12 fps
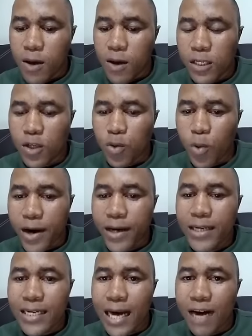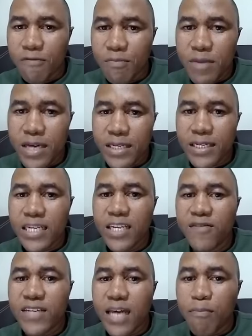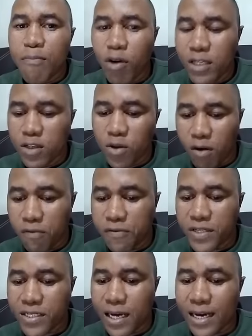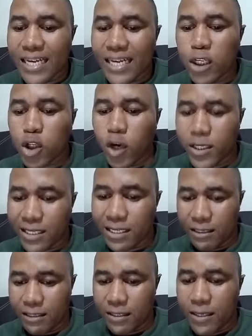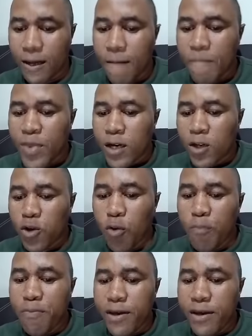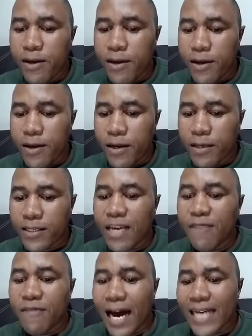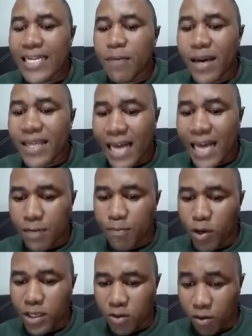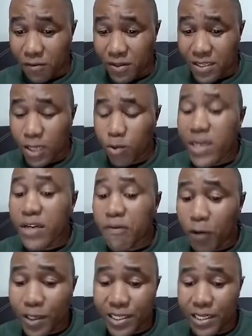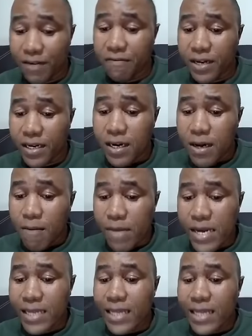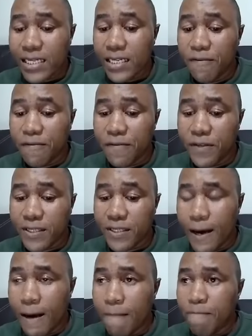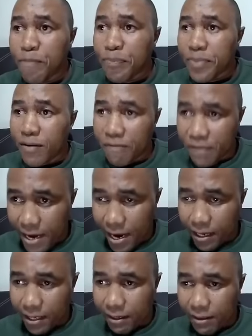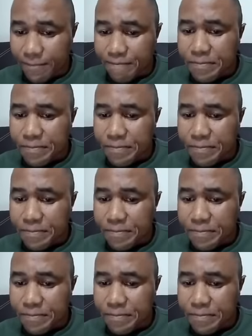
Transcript: it's wherein government gives a police officer resources to be safeguarded by that police officer 24 7, meaning that if it's a vehicle,